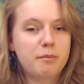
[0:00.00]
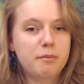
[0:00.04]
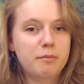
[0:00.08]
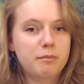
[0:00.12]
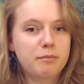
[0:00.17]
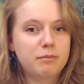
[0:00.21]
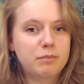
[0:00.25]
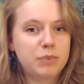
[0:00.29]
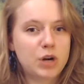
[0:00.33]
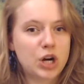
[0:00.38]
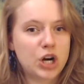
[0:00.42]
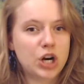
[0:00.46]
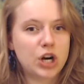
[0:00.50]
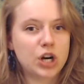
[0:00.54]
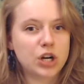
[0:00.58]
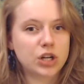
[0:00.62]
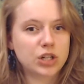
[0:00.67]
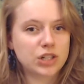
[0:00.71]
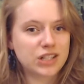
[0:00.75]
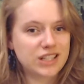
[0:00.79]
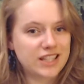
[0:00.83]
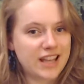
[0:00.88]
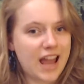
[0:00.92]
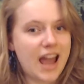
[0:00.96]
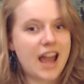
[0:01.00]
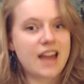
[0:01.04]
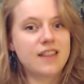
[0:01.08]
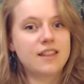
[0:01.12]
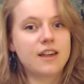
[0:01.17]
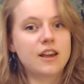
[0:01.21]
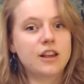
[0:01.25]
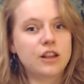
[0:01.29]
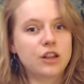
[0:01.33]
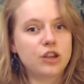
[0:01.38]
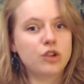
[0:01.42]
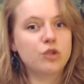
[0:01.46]
per day
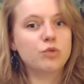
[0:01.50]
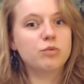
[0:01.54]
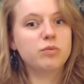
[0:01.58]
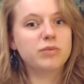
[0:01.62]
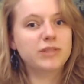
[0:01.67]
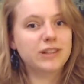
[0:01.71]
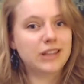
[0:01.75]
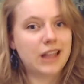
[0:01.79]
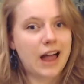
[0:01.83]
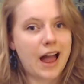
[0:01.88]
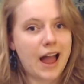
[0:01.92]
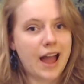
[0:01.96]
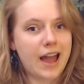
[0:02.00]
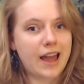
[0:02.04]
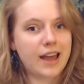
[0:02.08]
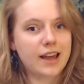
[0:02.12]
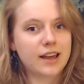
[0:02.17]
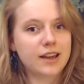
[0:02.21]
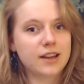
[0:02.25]
that you play.